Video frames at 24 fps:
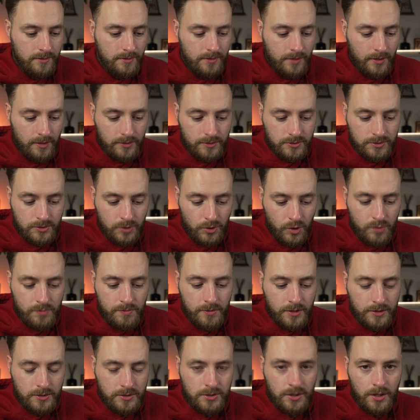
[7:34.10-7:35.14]
there's so
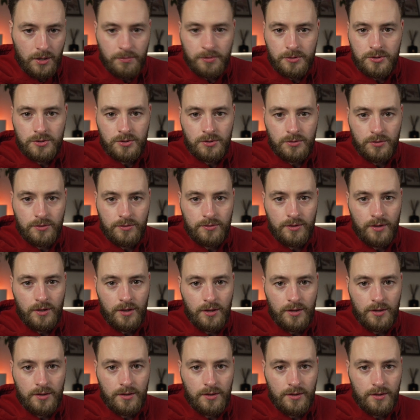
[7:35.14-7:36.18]
much
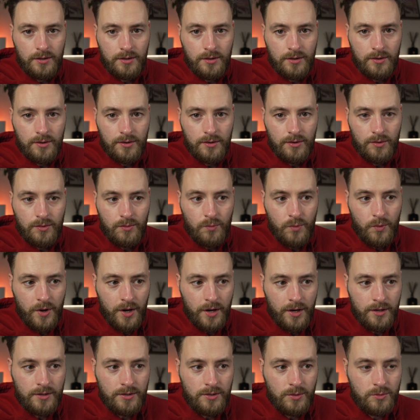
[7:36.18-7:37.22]
opportunity
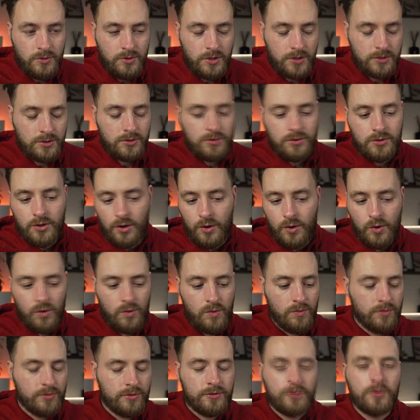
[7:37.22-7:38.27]
when you just
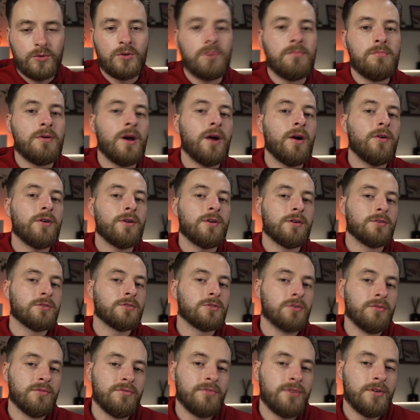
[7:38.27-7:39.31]
go through the
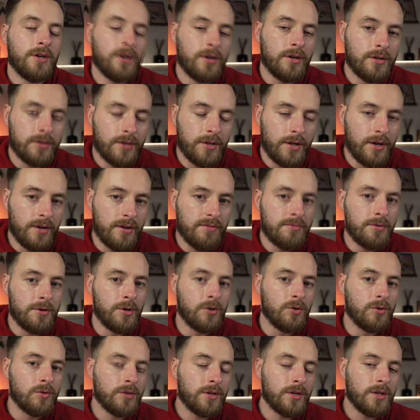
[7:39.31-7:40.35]
barriers of fear that have been
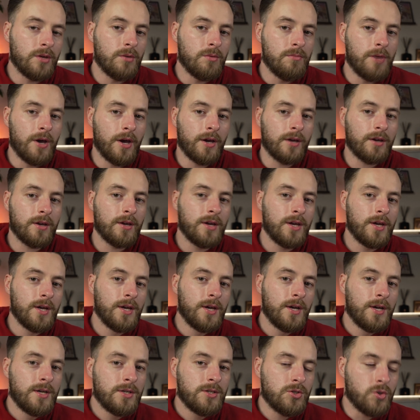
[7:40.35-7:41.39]
holding you back
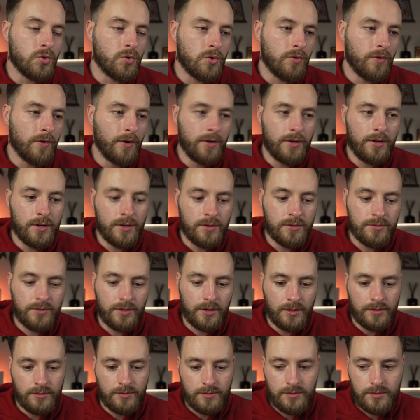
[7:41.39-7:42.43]
to create
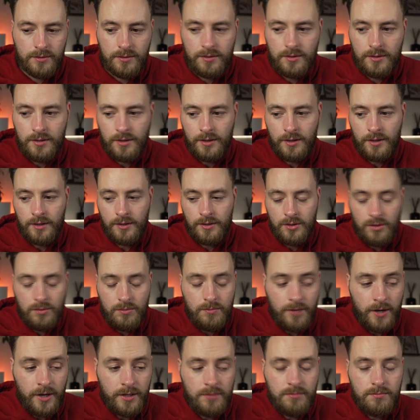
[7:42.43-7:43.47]
content. And you
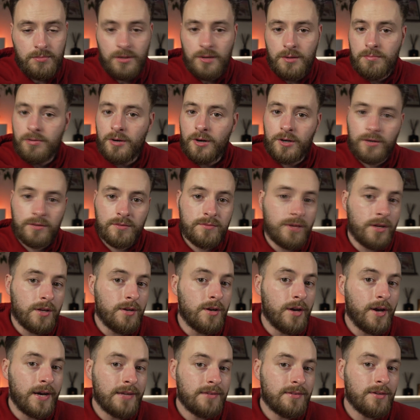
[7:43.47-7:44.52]
might be part of that
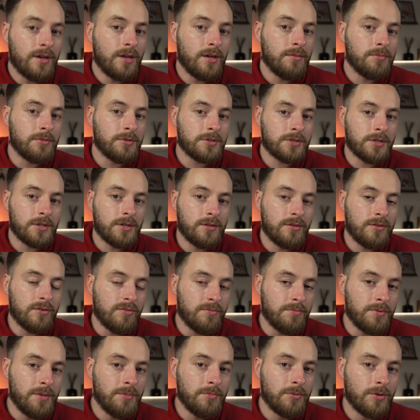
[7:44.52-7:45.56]
98%
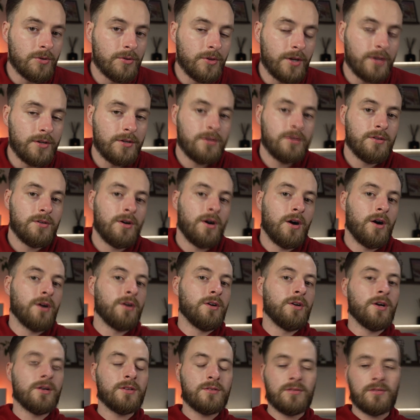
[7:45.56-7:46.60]
of people that are
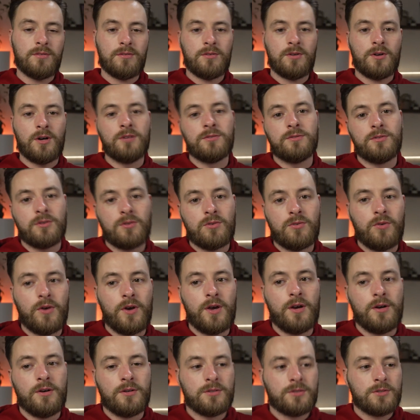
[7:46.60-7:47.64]
not content
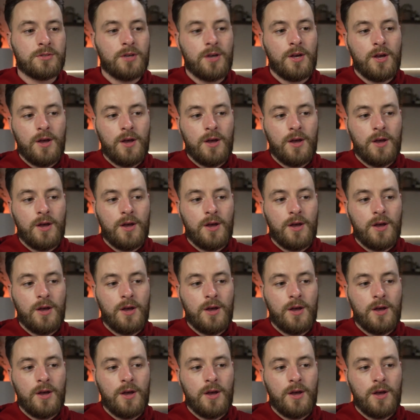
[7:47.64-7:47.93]
creators,